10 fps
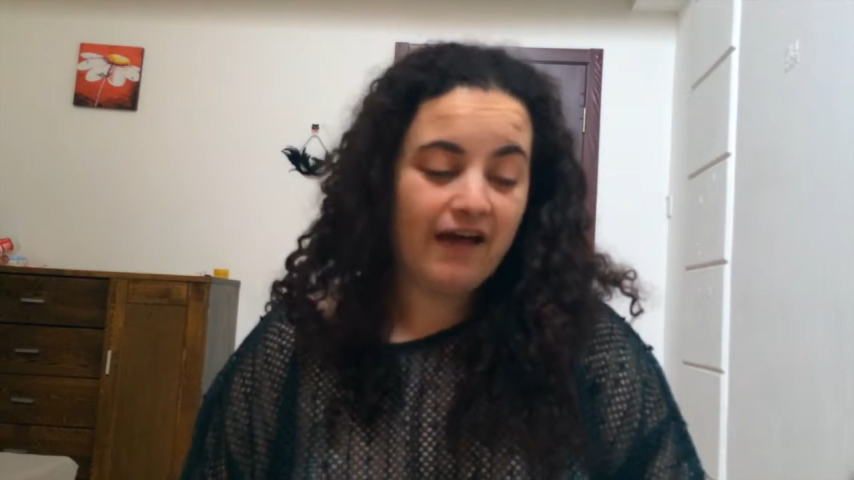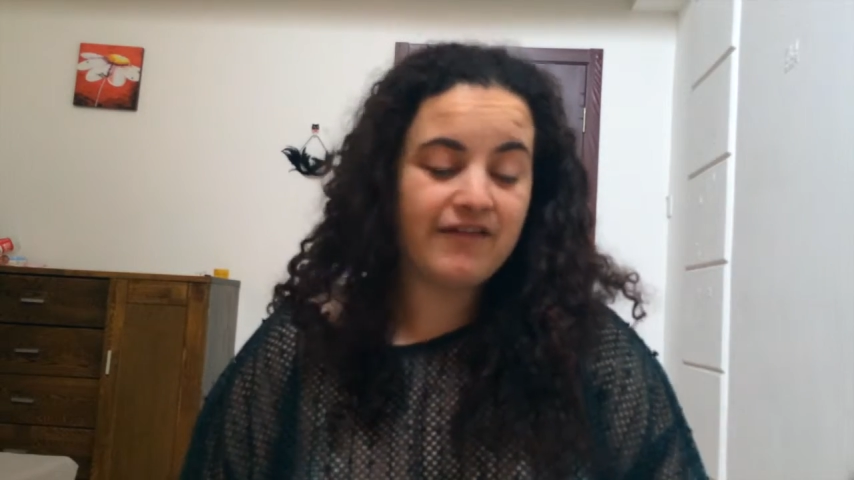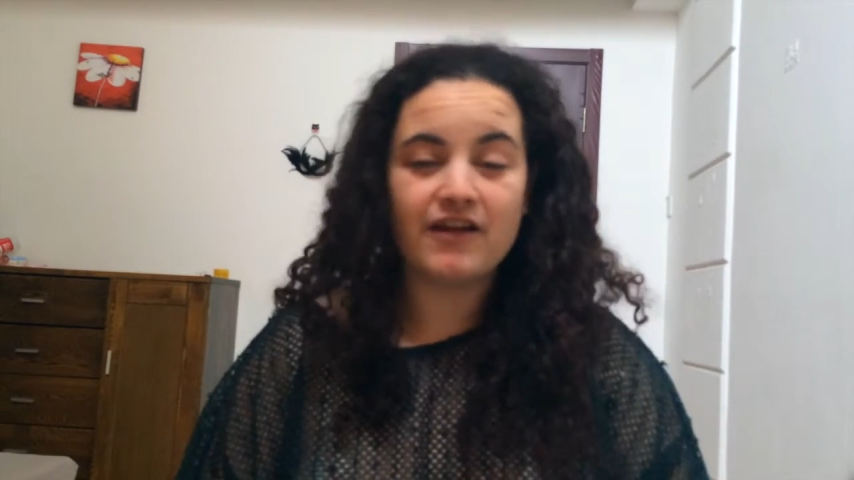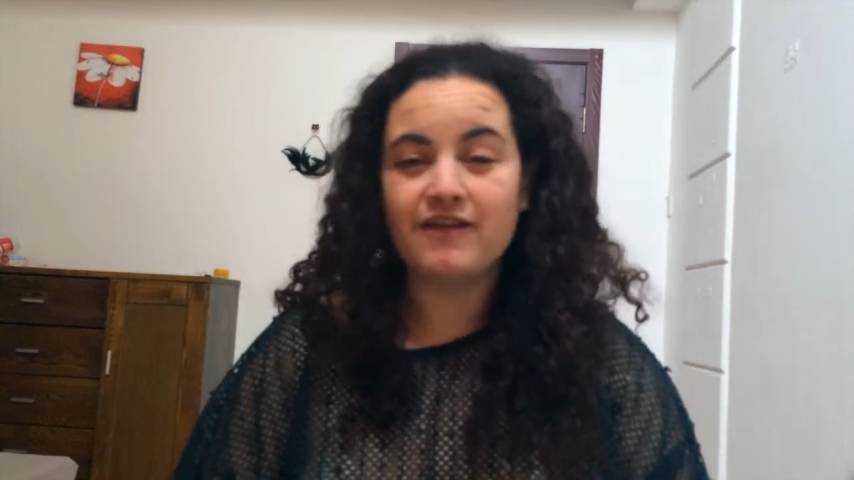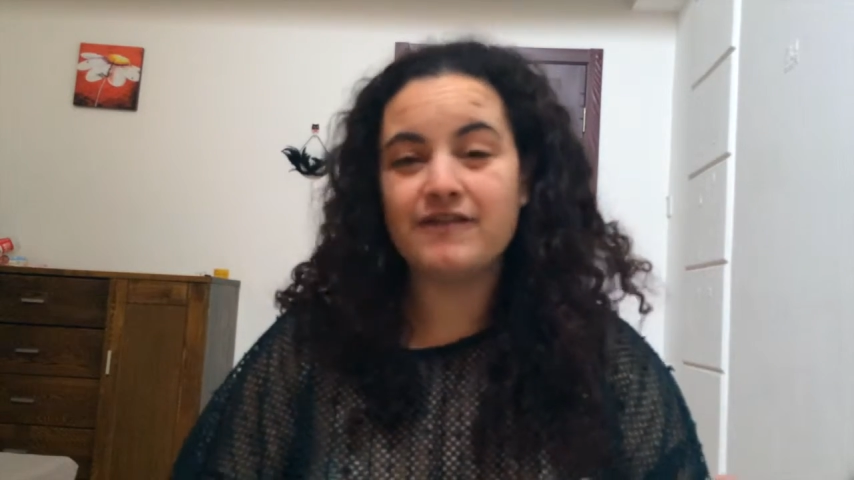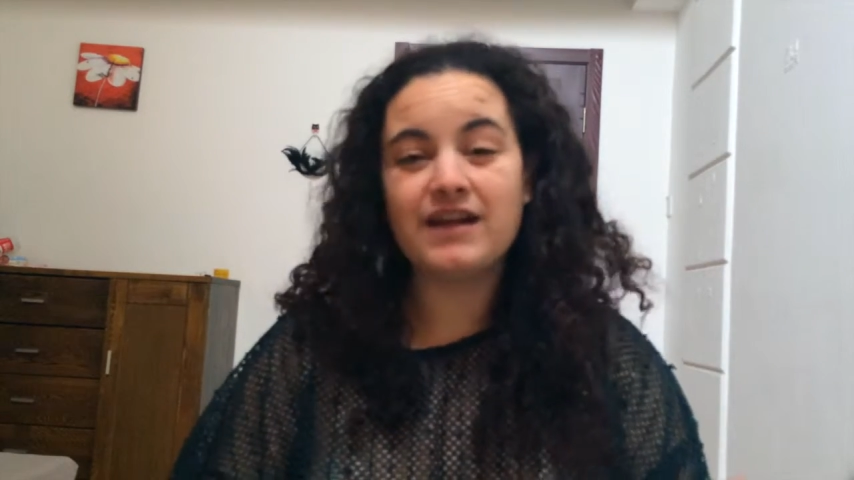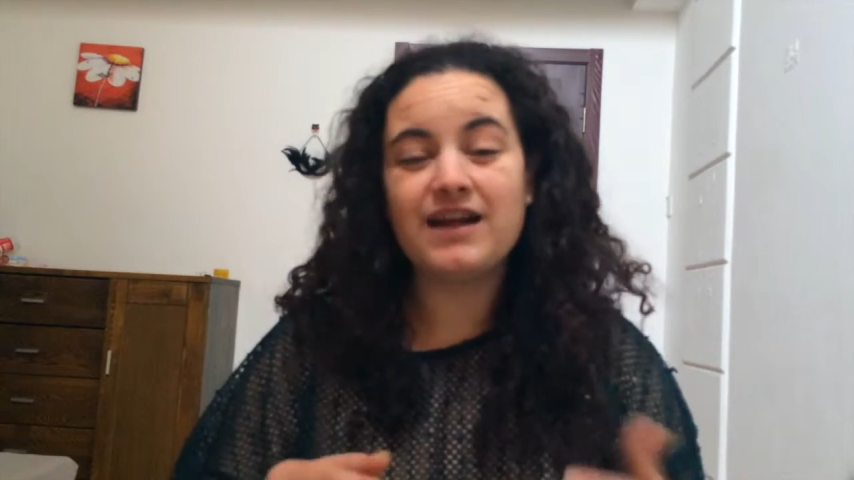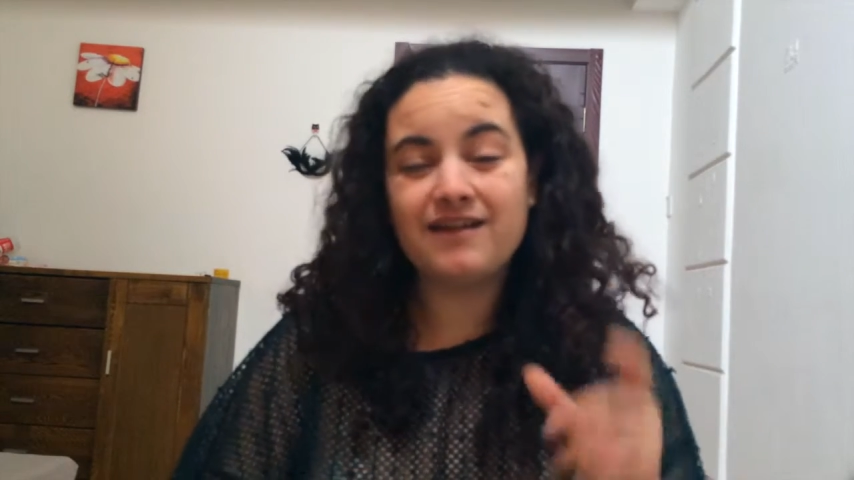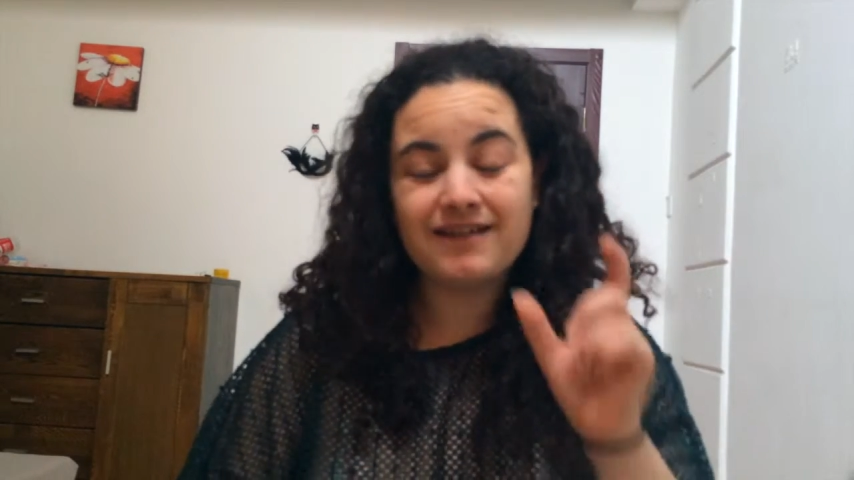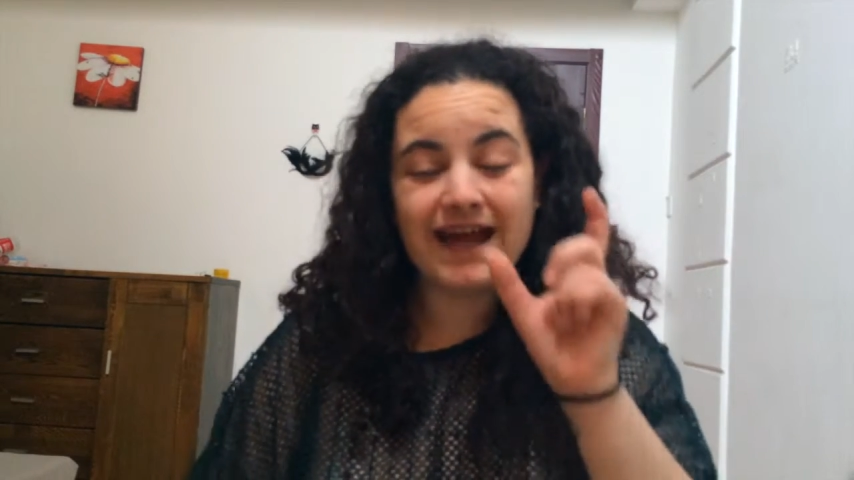The
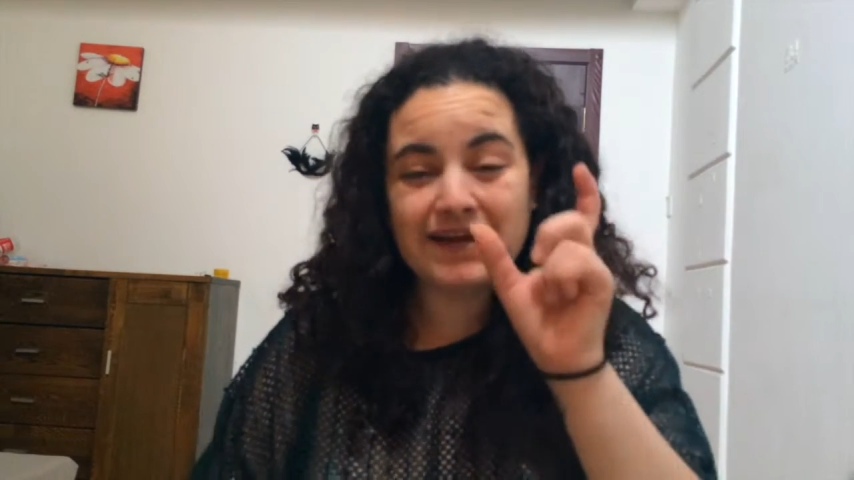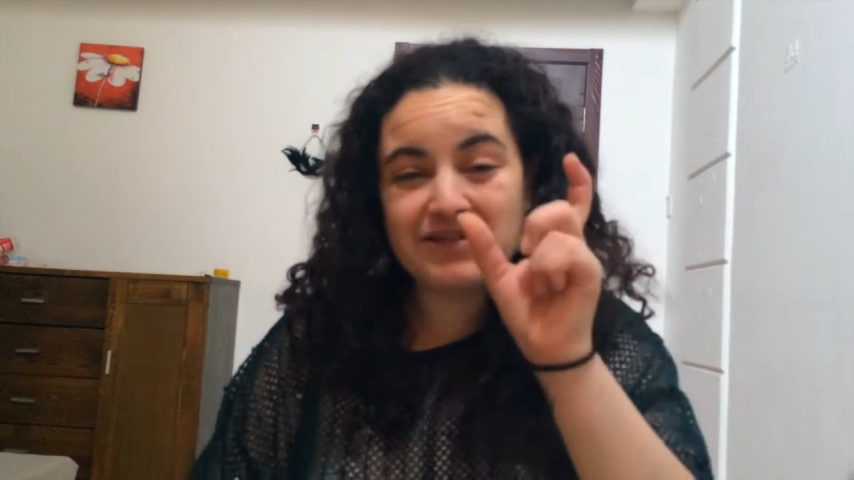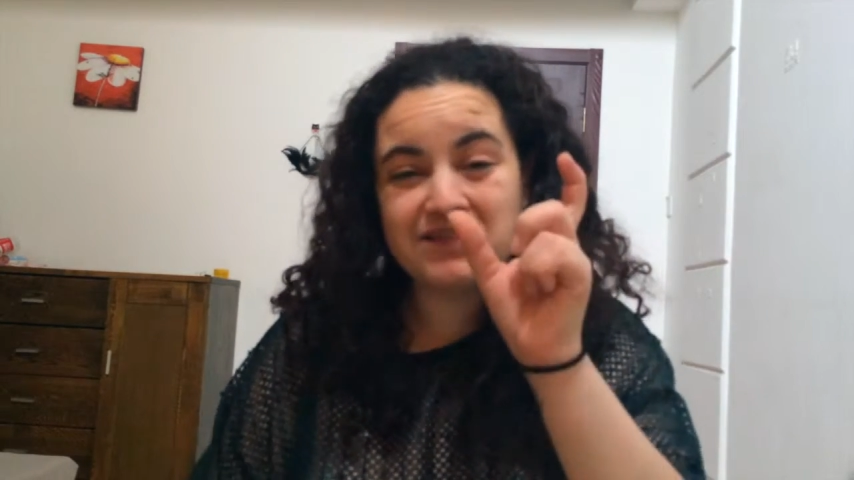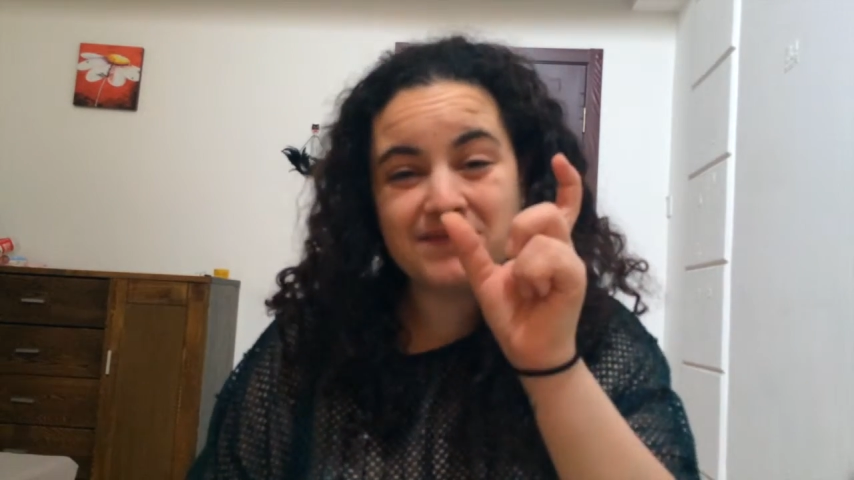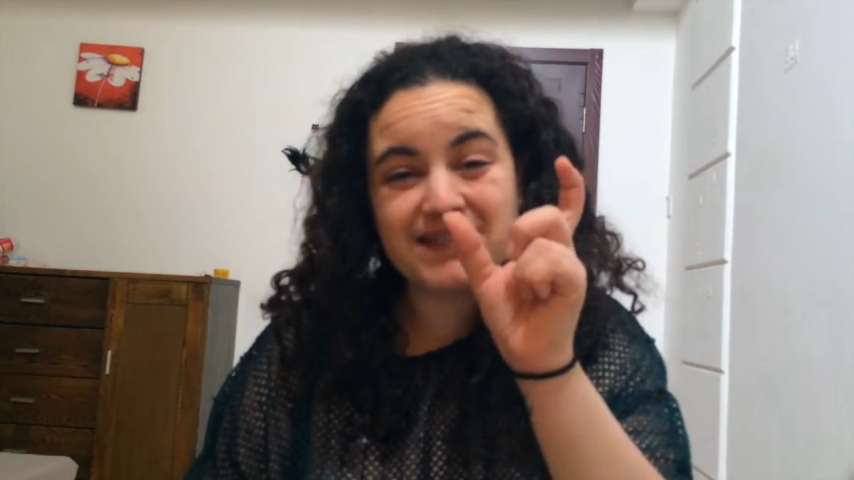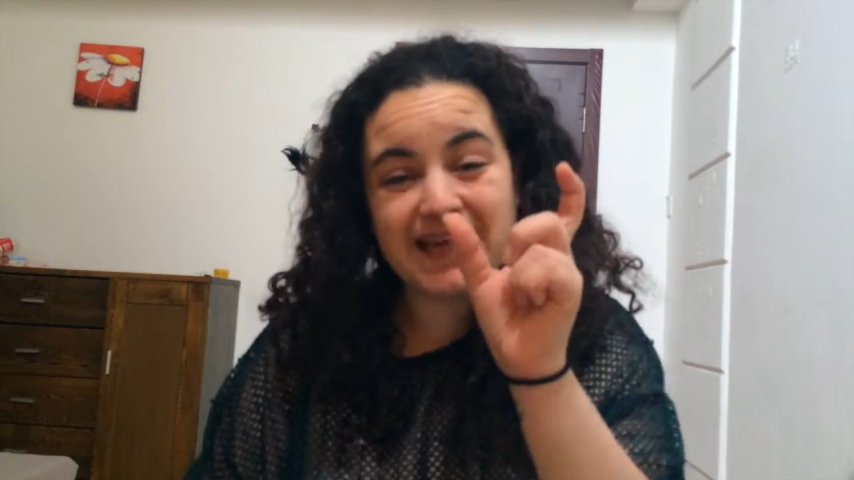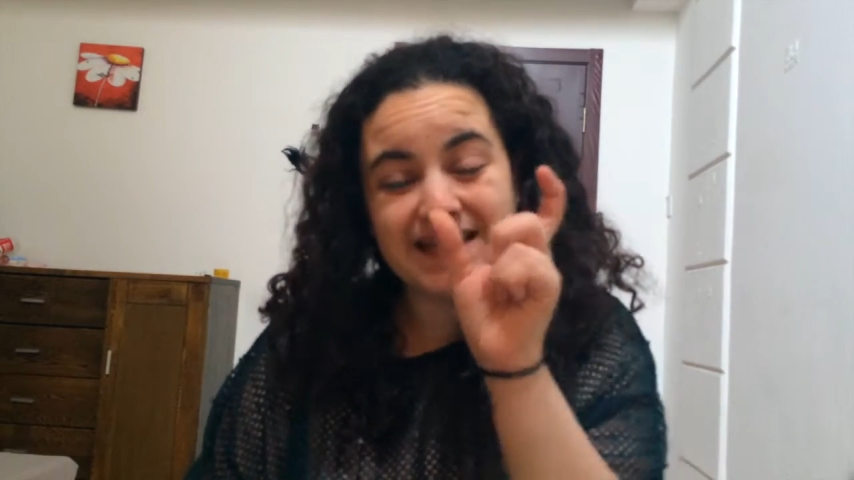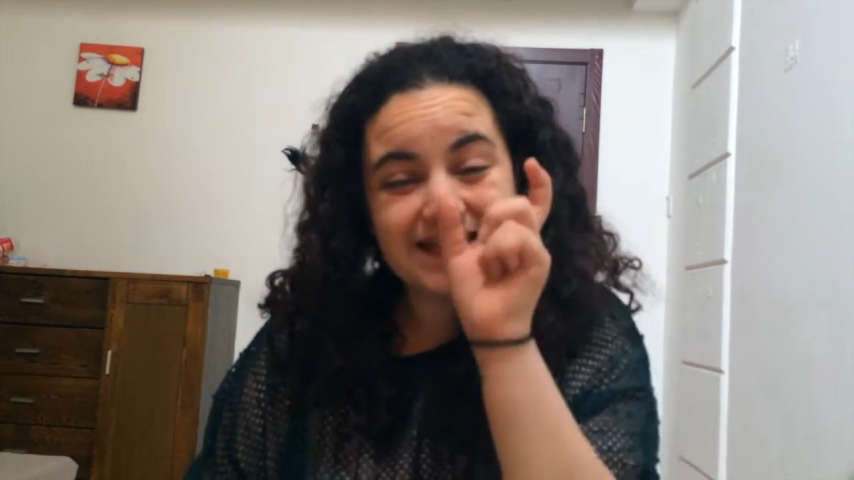little language mistakes